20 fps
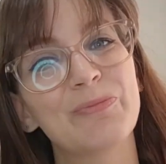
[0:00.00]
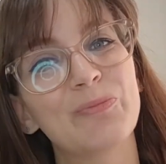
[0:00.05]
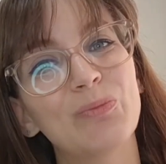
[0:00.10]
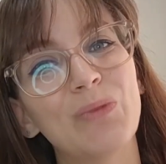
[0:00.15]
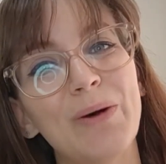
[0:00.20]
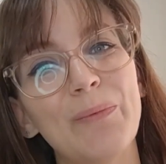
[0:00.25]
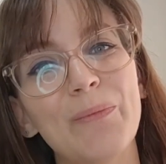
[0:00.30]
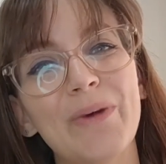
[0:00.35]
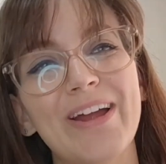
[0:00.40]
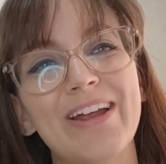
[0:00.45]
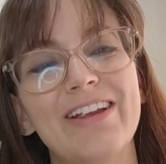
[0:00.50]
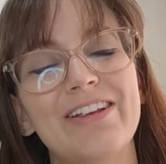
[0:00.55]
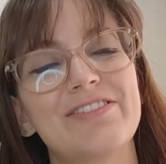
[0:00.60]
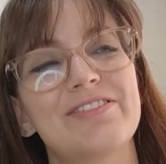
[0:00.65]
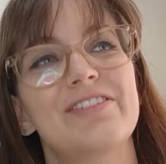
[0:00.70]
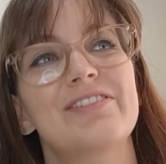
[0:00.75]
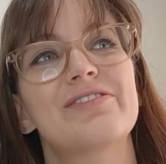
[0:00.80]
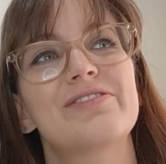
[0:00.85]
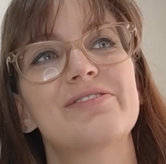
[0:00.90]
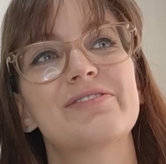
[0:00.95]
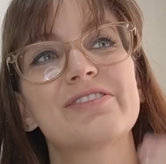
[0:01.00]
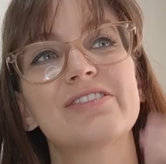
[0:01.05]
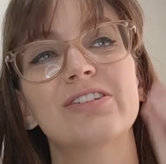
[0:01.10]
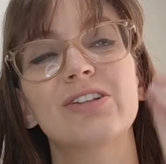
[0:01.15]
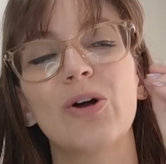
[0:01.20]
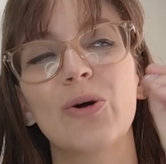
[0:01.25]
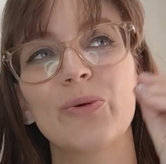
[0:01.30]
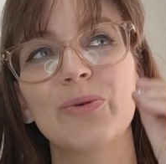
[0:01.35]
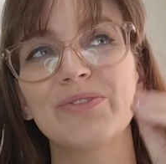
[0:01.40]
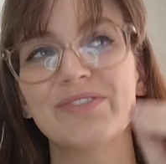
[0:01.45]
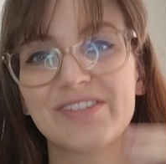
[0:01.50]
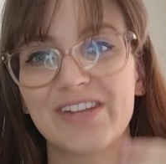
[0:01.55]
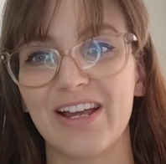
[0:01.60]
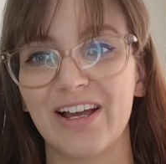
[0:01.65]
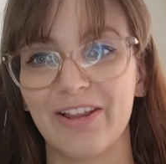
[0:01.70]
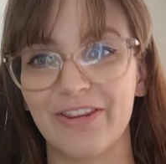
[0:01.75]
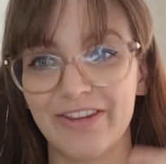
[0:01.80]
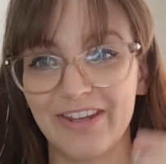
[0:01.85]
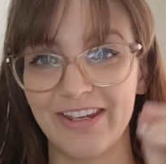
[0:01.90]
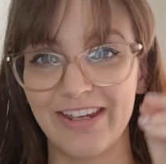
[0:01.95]
One way is it slows
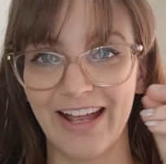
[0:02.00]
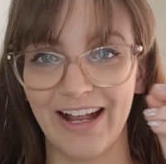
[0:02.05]
down the